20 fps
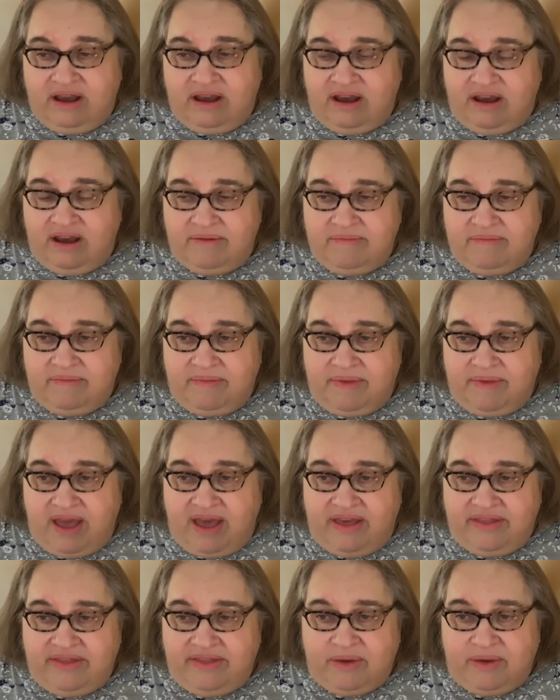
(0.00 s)
Um,
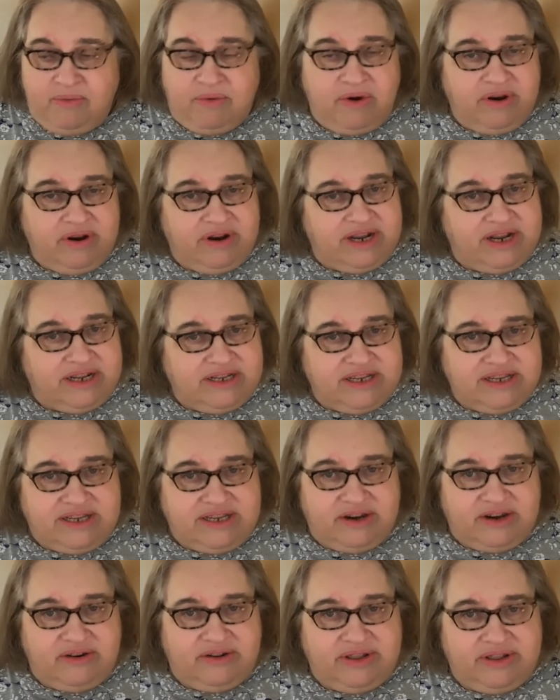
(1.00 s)
and they weren't
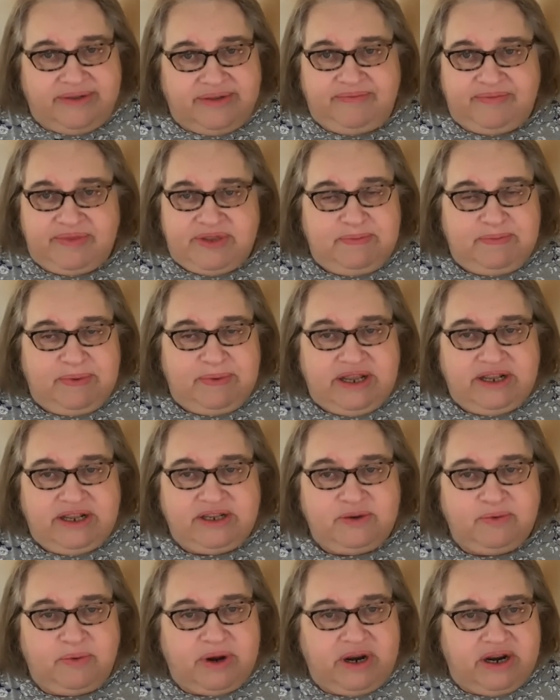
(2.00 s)
necessarily speaking
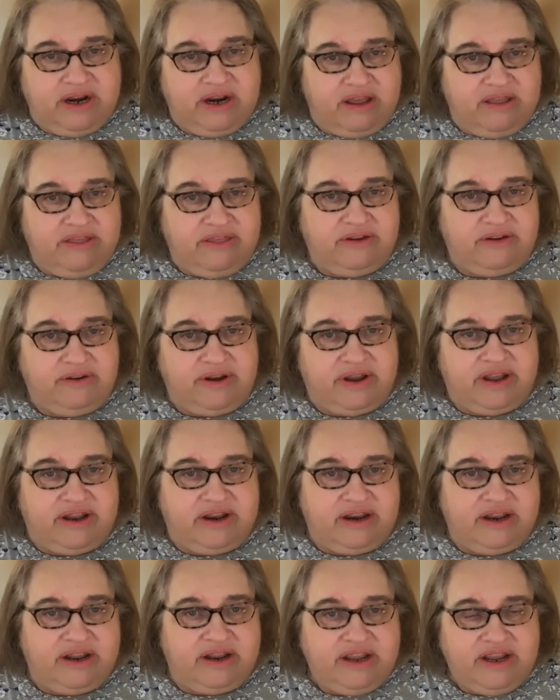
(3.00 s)
to one another
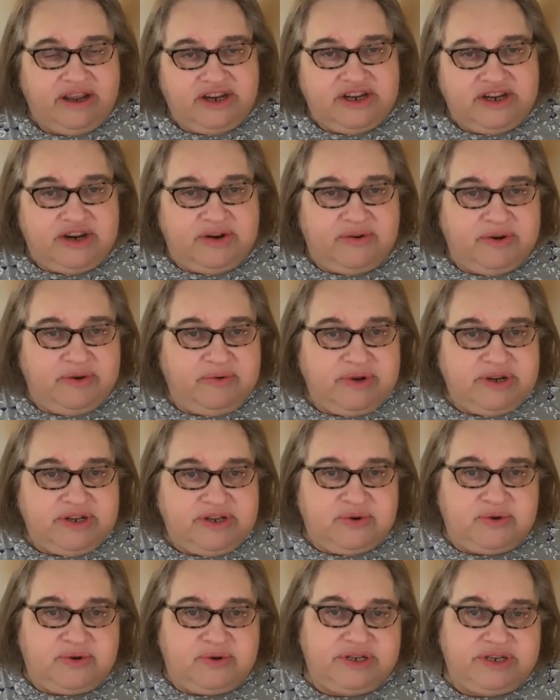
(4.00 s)
and sharing
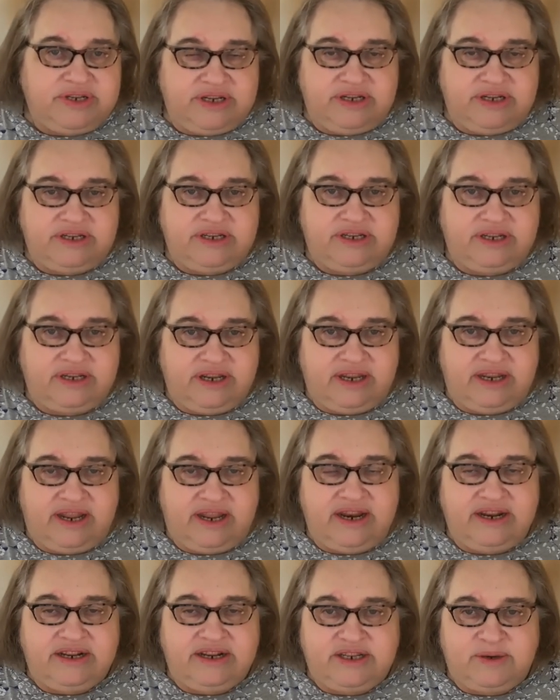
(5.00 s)
resources and, and
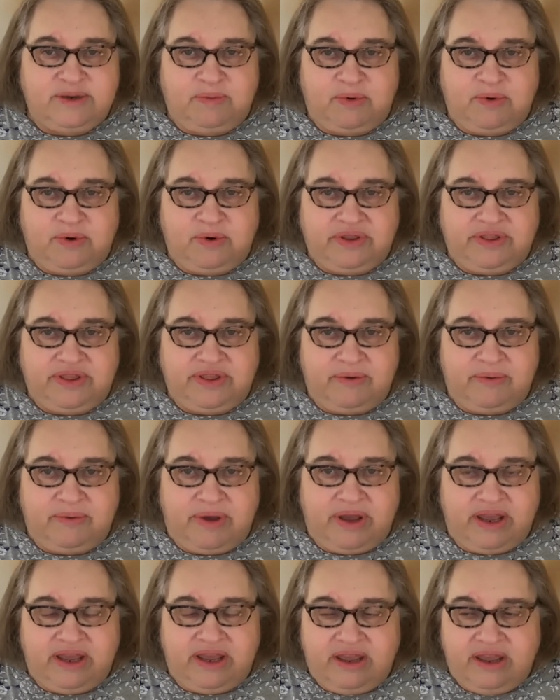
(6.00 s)
getting support that
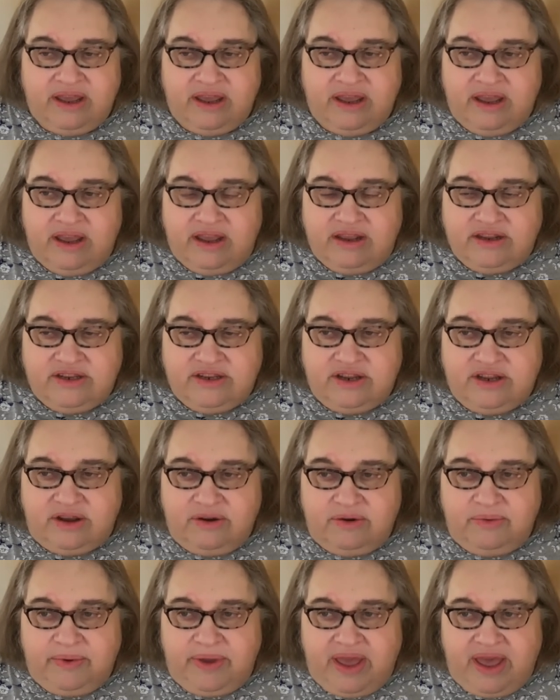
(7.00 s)
way.
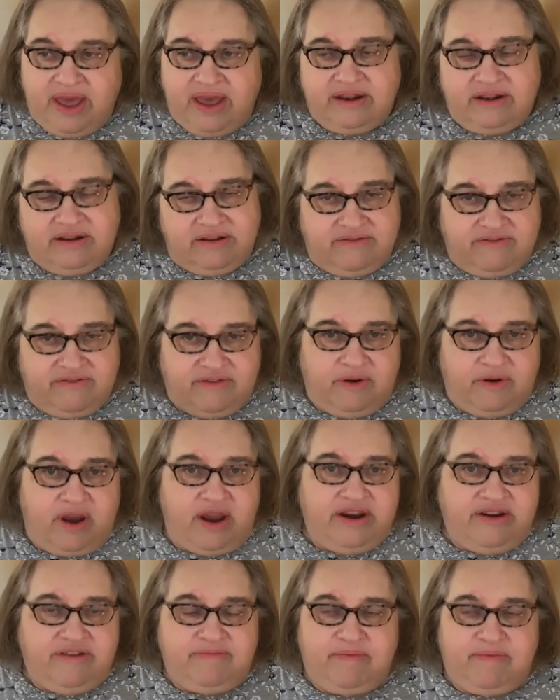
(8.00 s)
So we had a
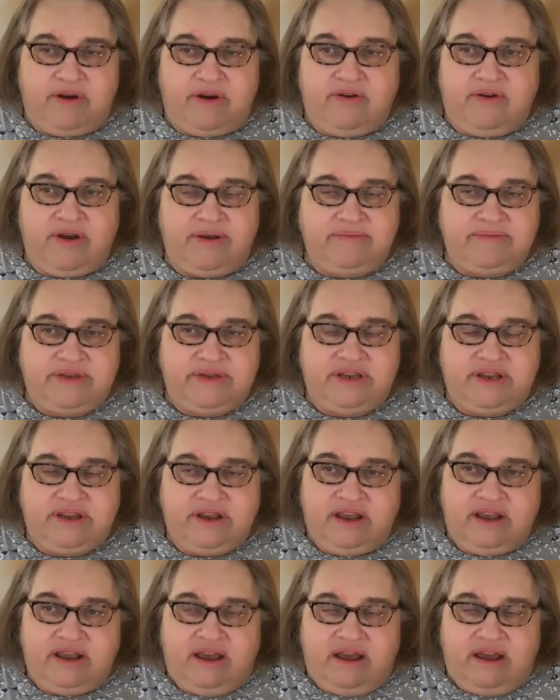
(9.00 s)
variety of programs
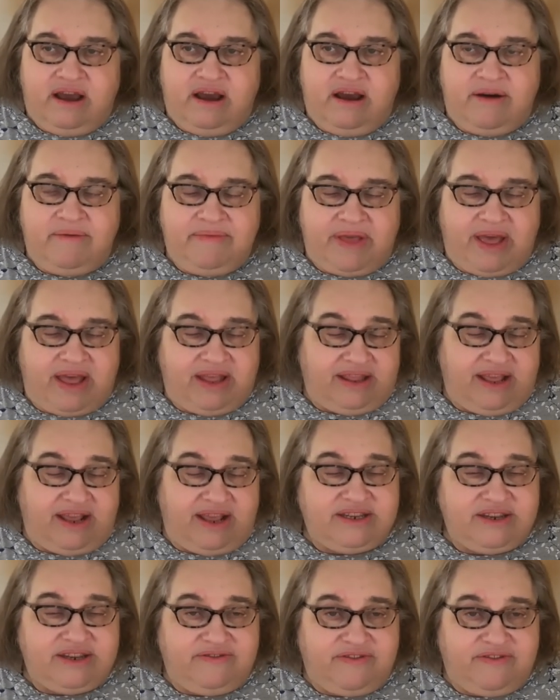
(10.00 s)
um, that
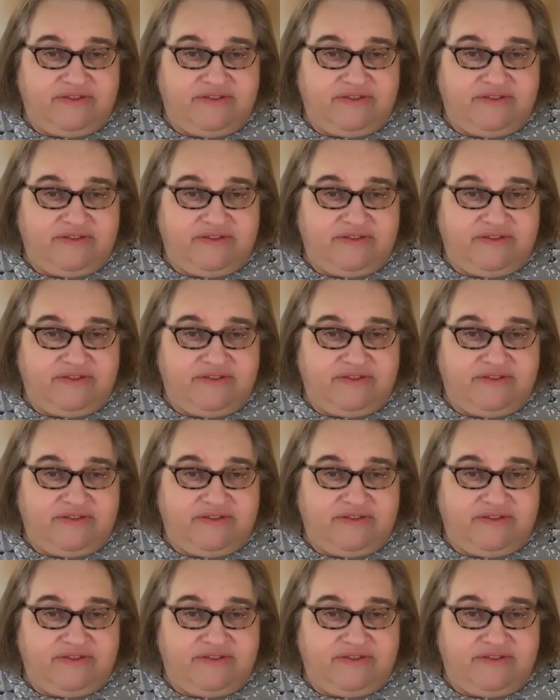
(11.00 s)
lasted